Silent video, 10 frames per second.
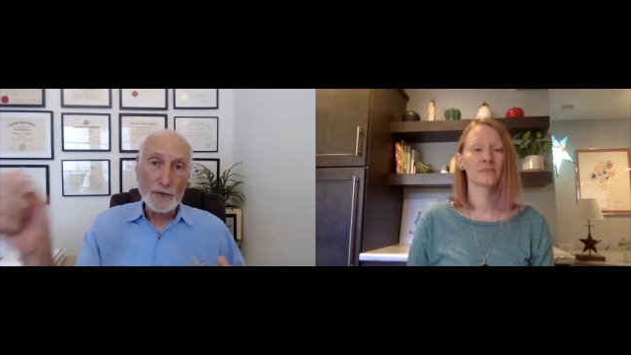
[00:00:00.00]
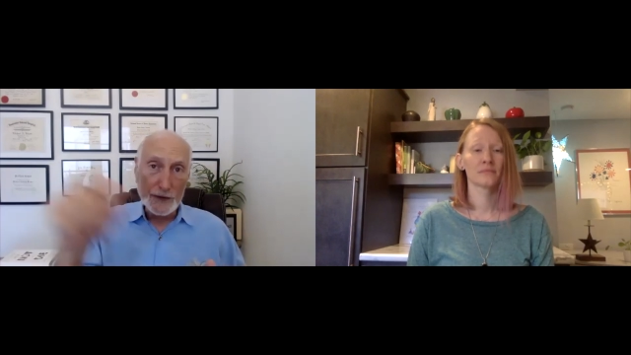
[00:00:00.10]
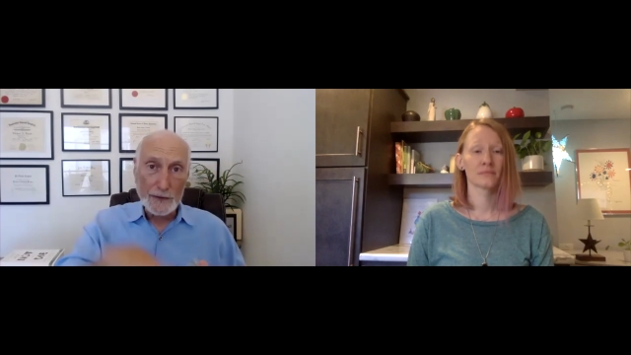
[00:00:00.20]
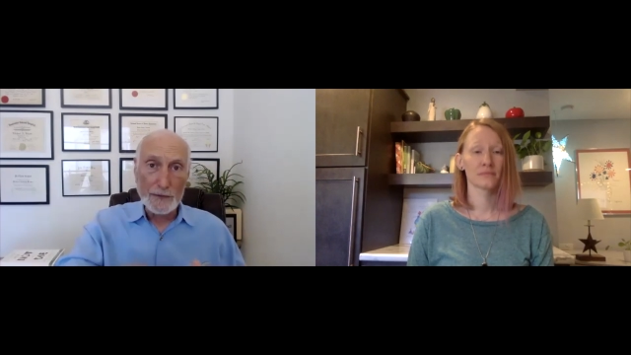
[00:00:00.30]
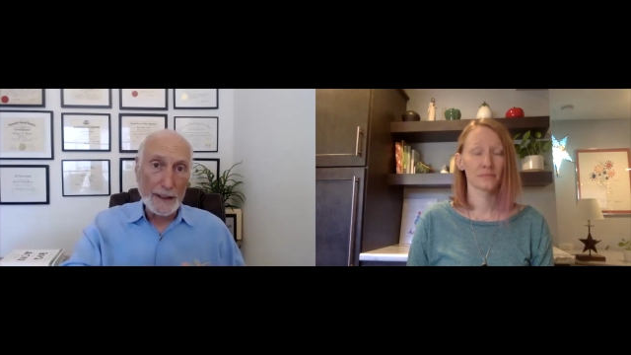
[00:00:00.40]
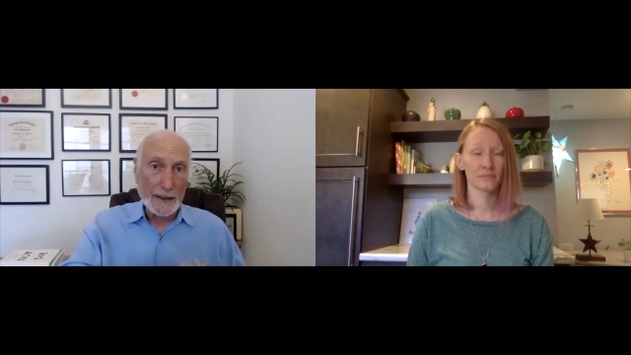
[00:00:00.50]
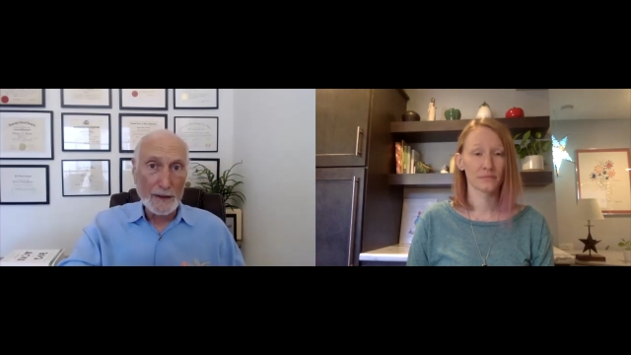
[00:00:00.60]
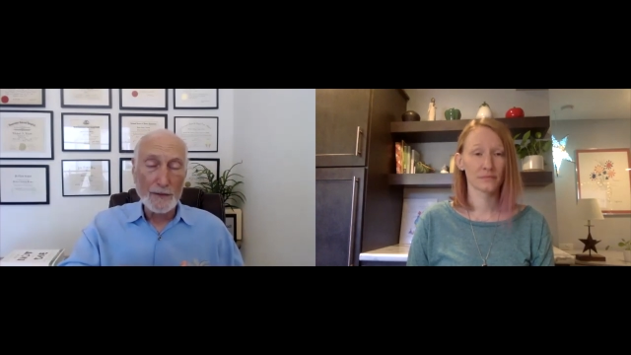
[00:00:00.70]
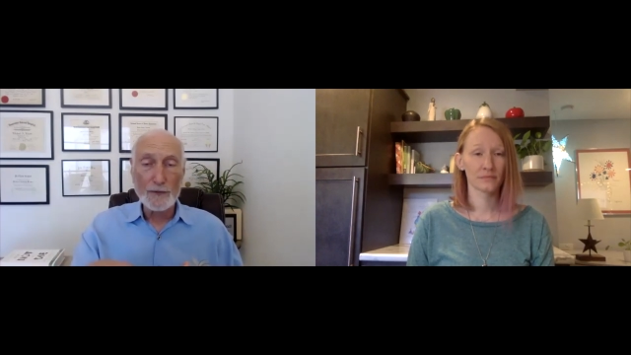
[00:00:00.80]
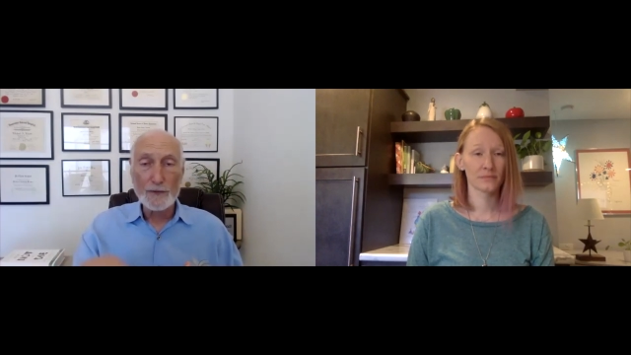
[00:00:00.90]
Speaker 1: you're eating
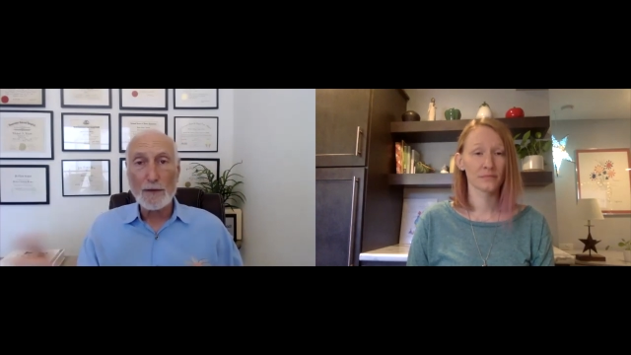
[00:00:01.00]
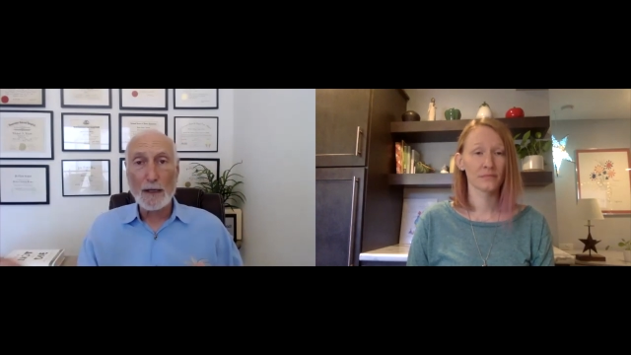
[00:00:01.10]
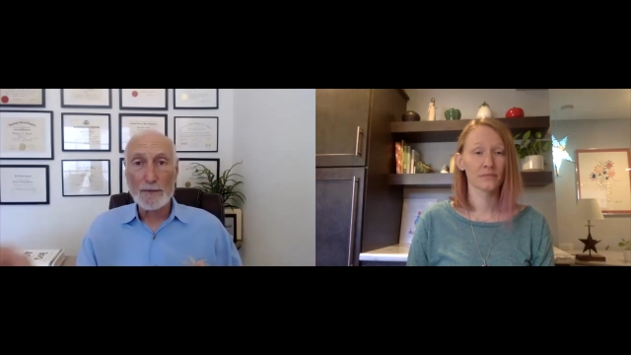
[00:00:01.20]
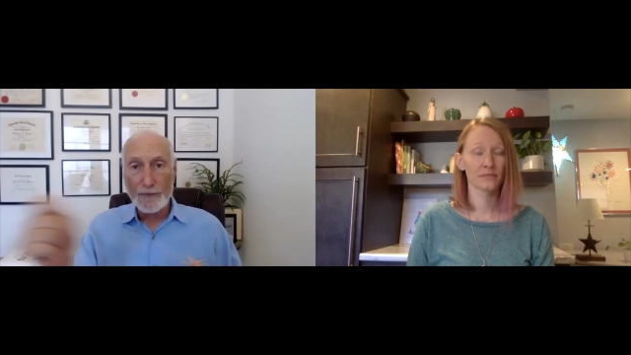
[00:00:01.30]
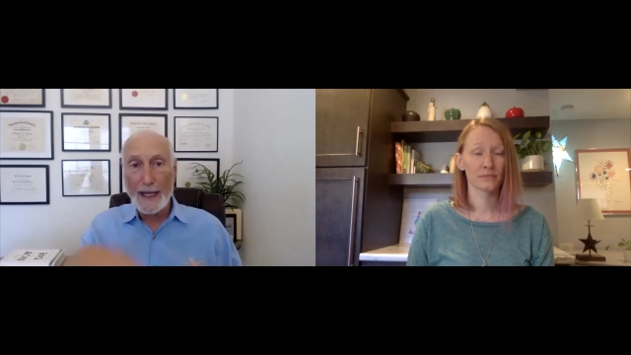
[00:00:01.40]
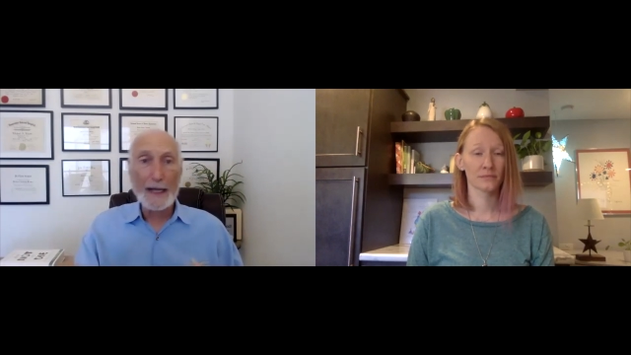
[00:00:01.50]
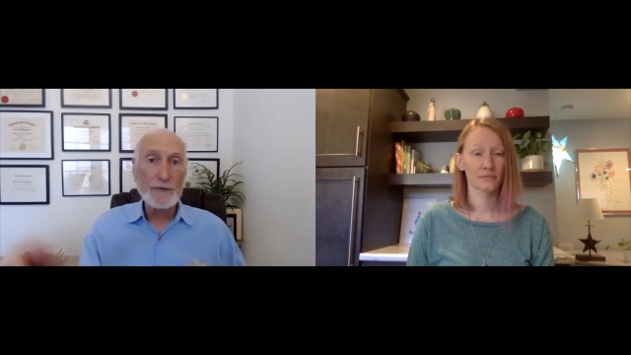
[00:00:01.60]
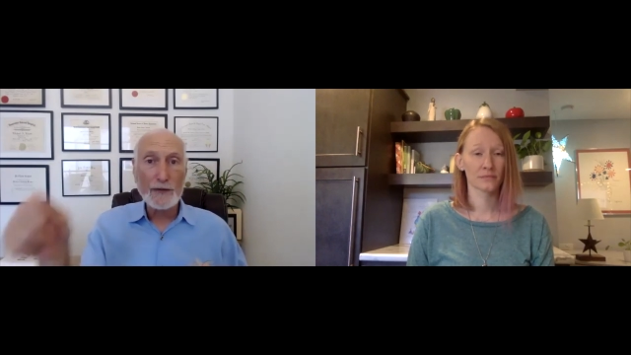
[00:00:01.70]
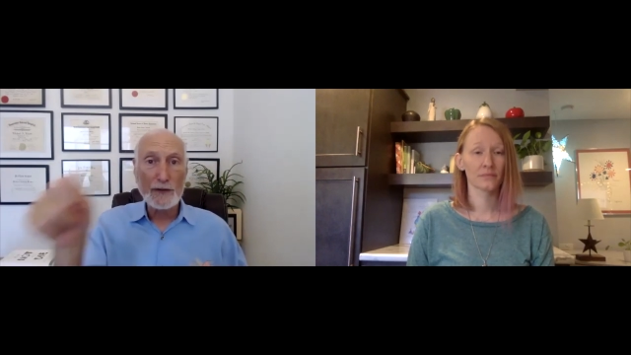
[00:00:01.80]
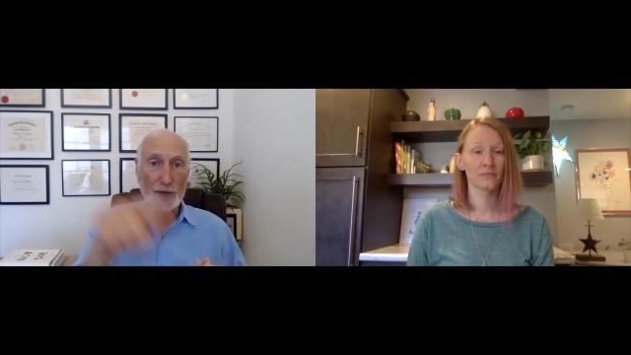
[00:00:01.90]
those ground flax
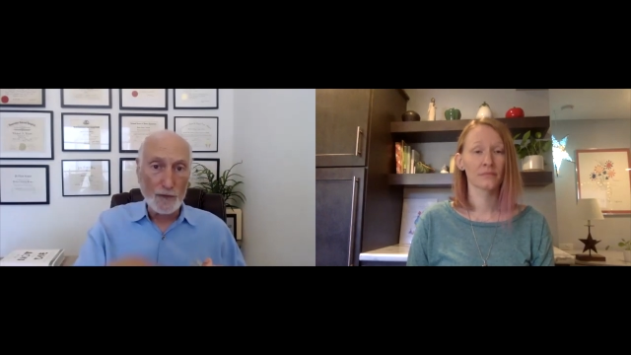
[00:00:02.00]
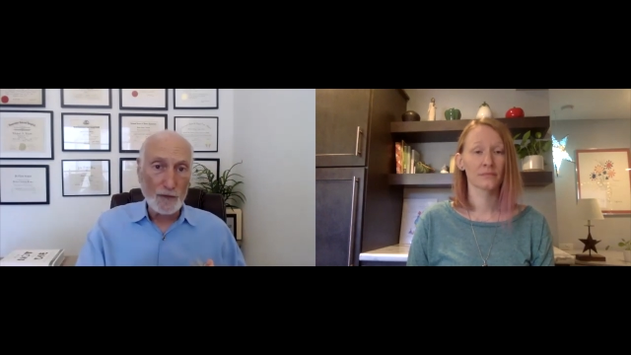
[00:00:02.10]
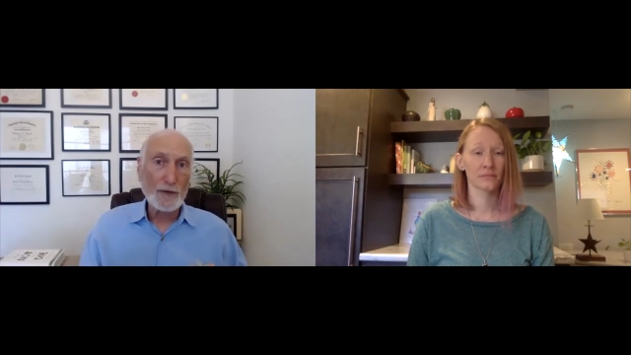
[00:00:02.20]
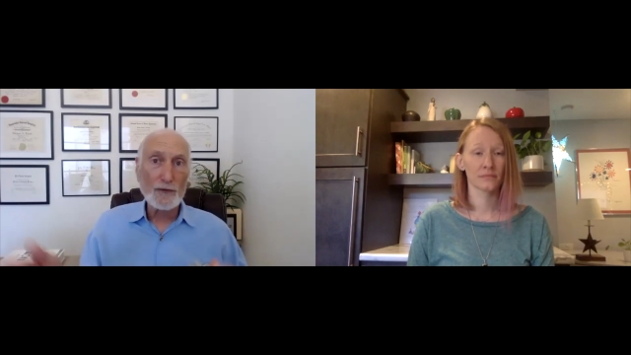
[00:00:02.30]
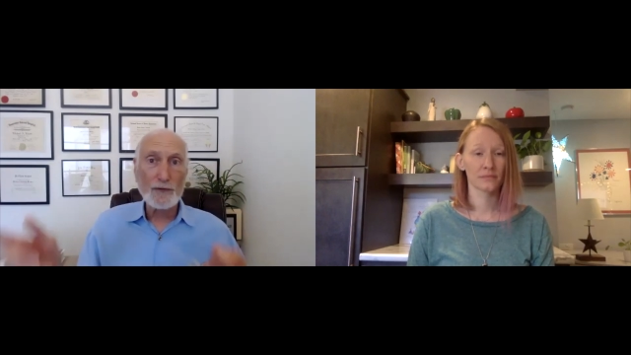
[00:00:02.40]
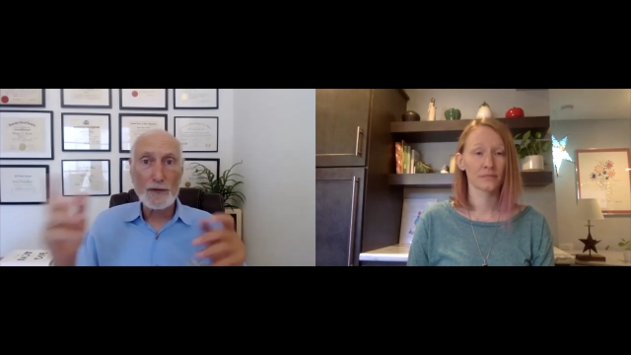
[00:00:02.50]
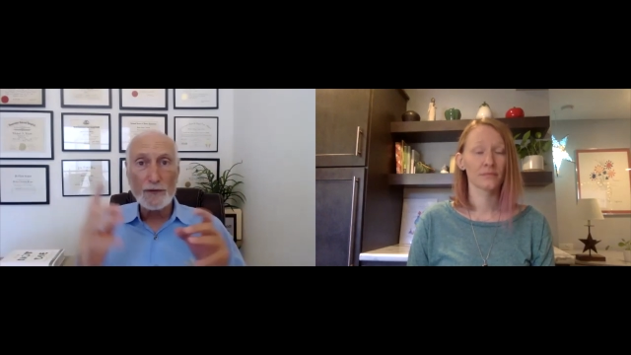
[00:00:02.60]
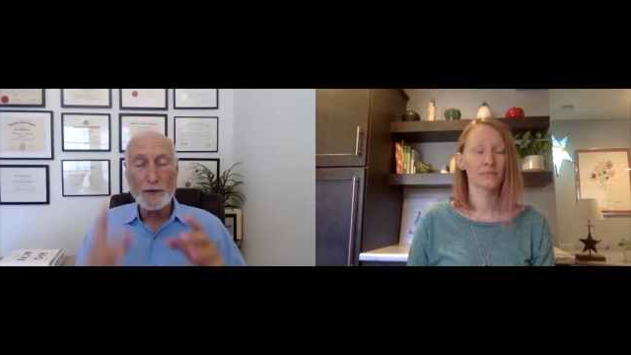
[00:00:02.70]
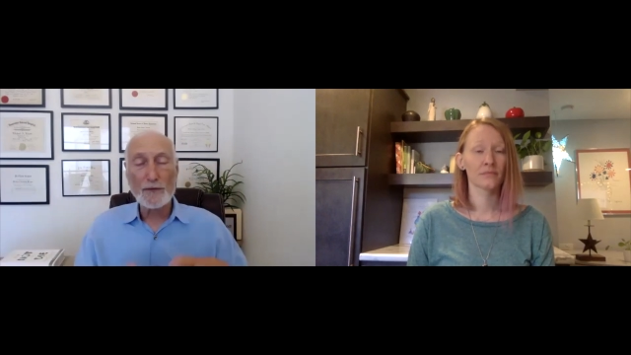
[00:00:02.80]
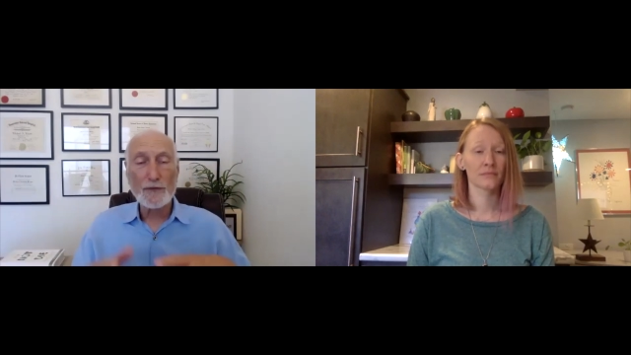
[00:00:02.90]
seeds and chia
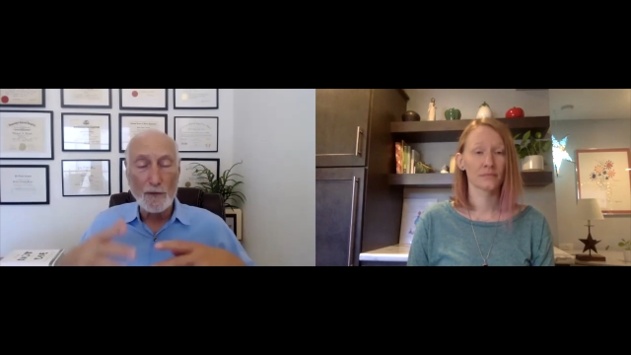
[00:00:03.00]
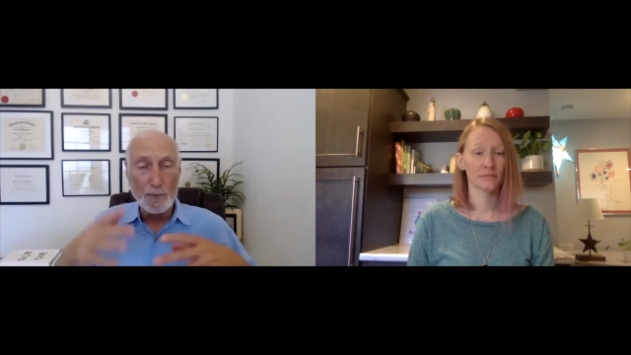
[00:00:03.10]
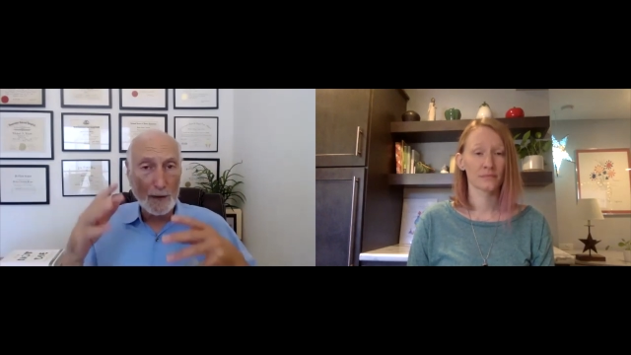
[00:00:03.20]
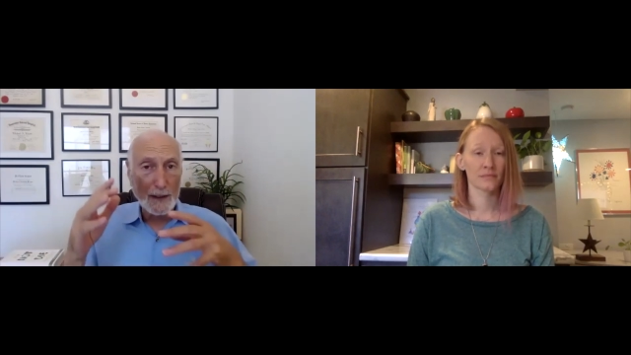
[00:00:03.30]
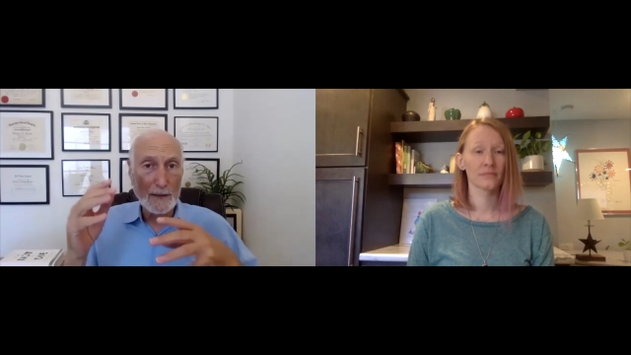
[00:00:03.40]
seeds. Give yourself plenty of